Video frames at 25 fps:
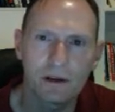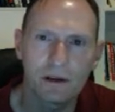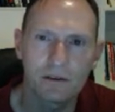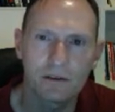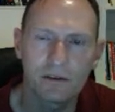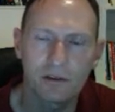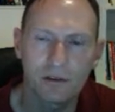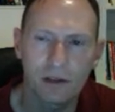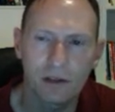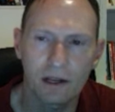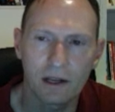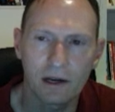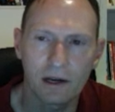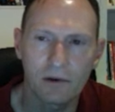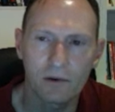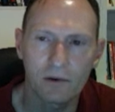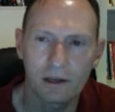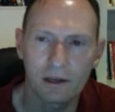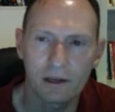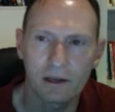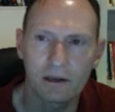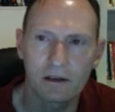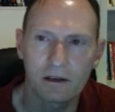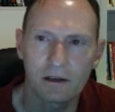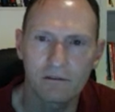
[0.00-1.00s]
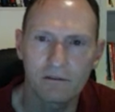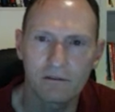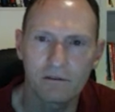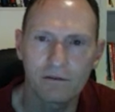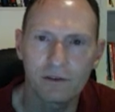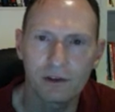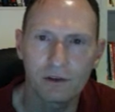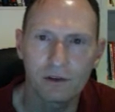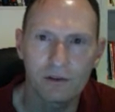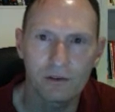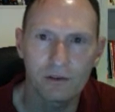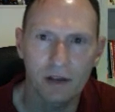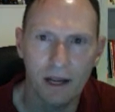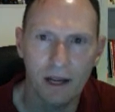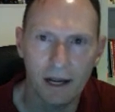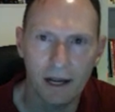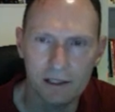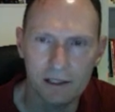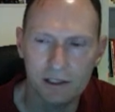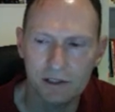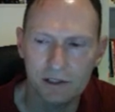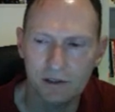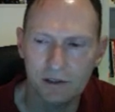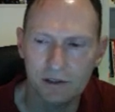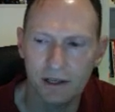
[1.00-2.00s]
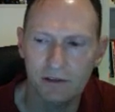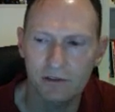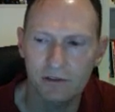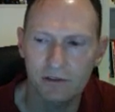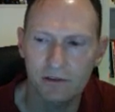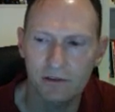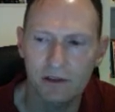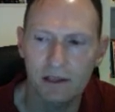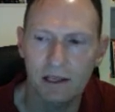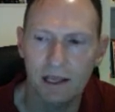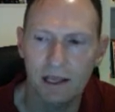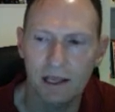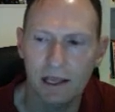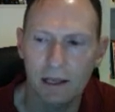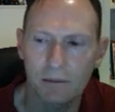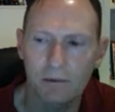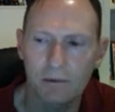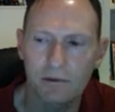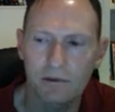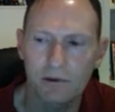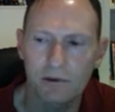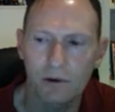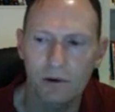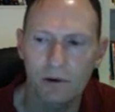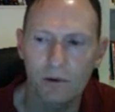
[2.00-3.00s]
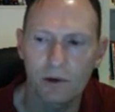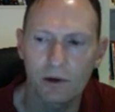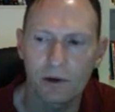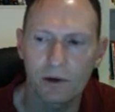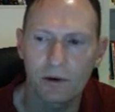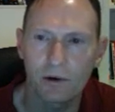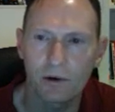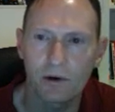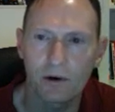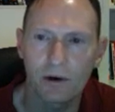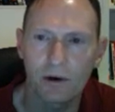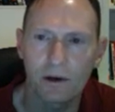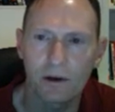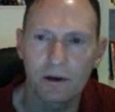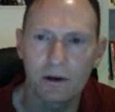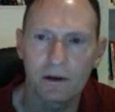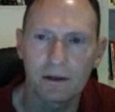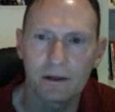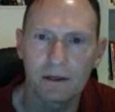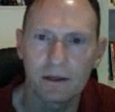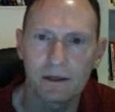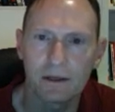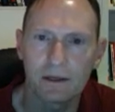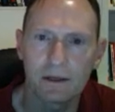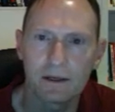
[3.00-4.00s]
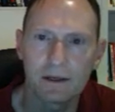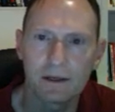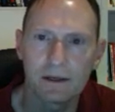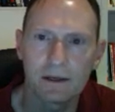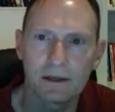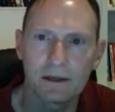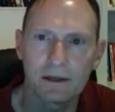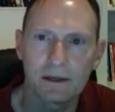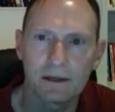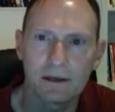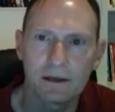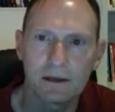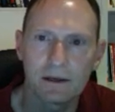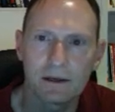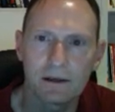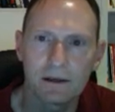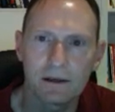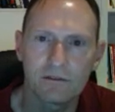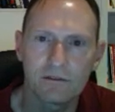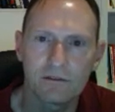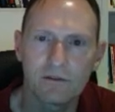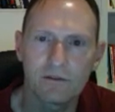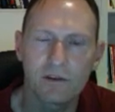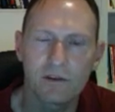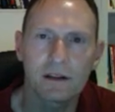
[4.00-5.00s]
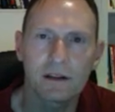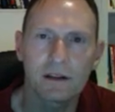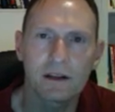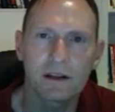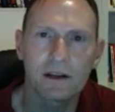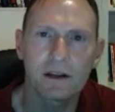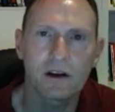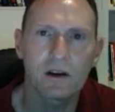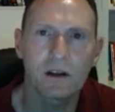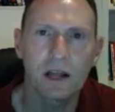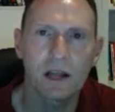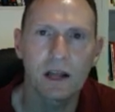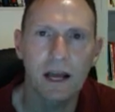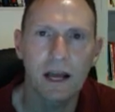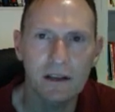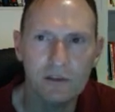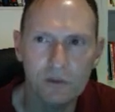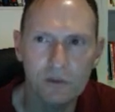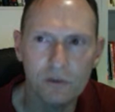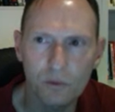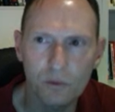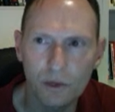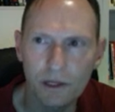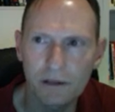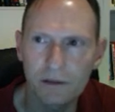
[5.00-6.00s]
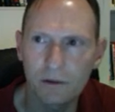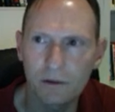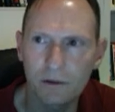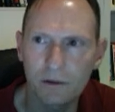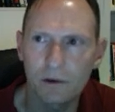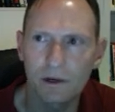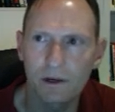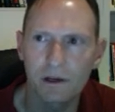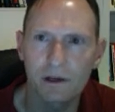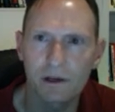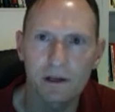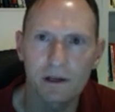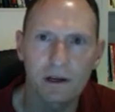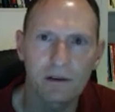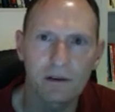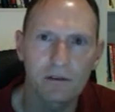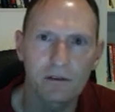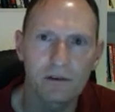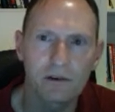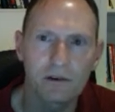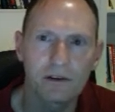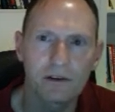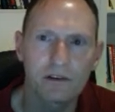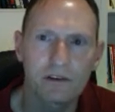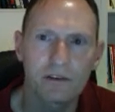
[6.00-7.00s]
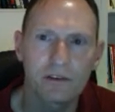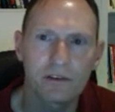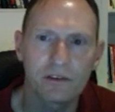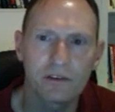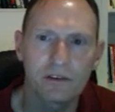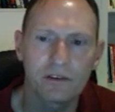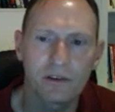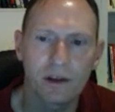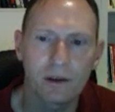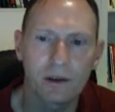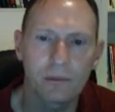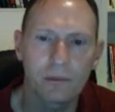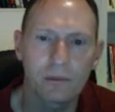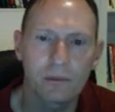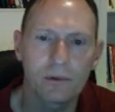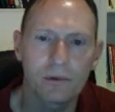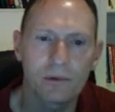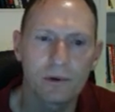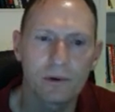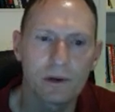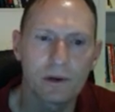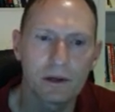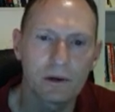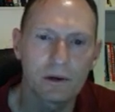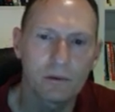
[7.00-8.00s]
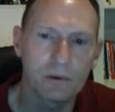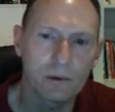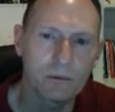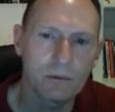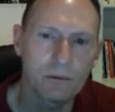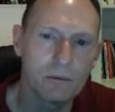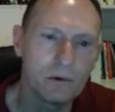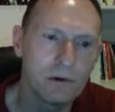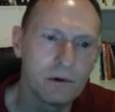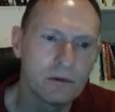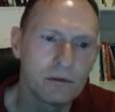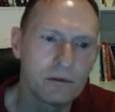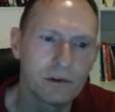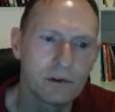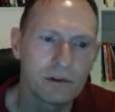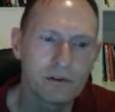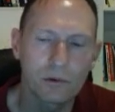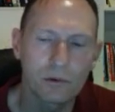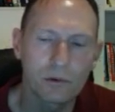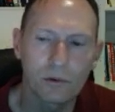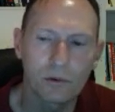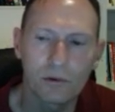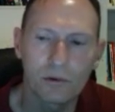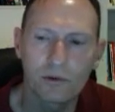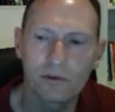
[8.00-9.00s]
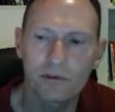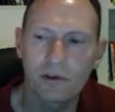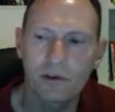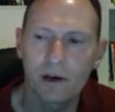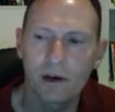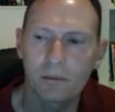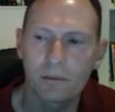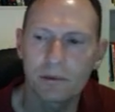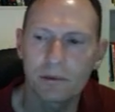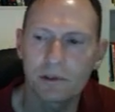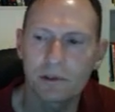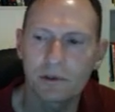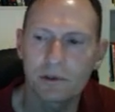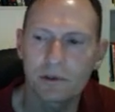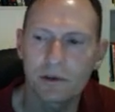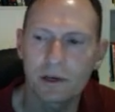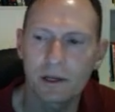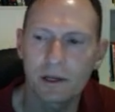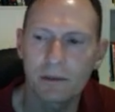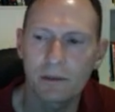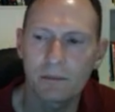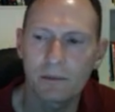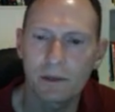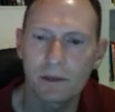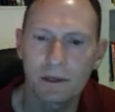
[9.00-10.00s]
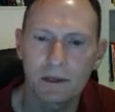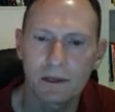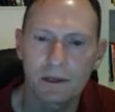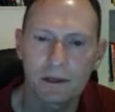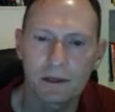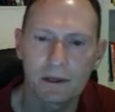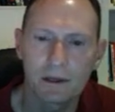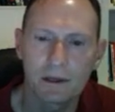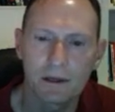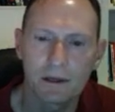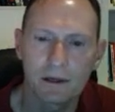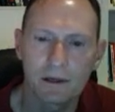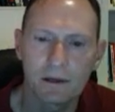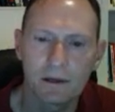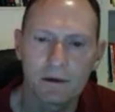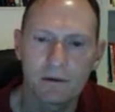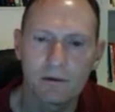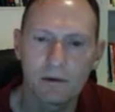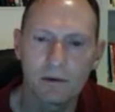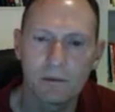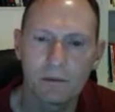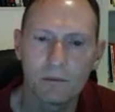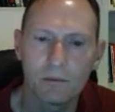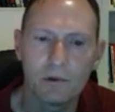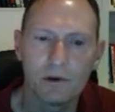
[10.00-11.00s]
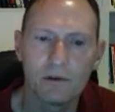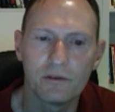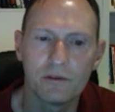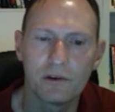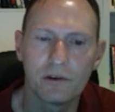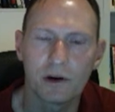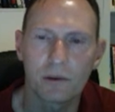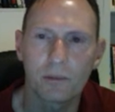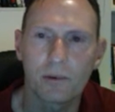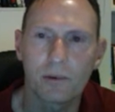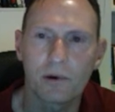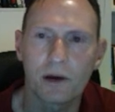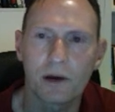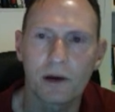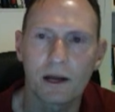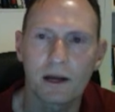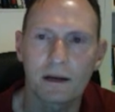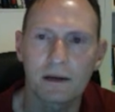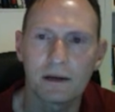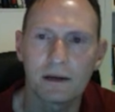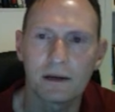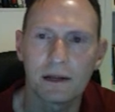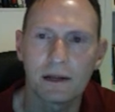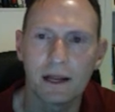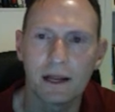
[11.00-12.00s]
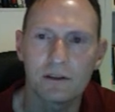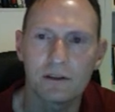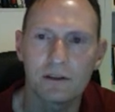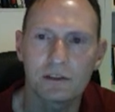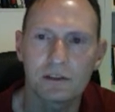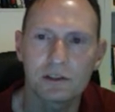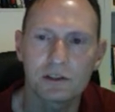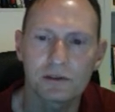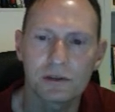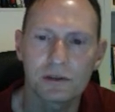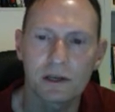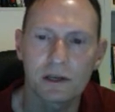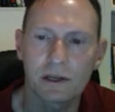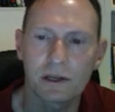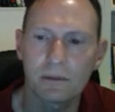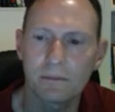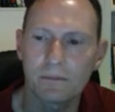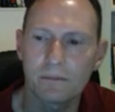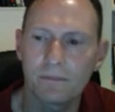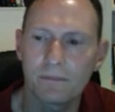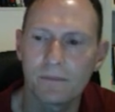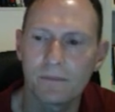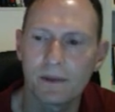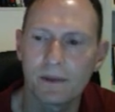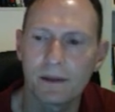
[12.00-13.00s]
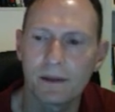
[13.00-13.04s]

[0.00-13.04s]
so they don't get confused actually as the game is going on. And finally, our last week that we're going to cover in this example, we moved those orders upstream. We moved our product downstream.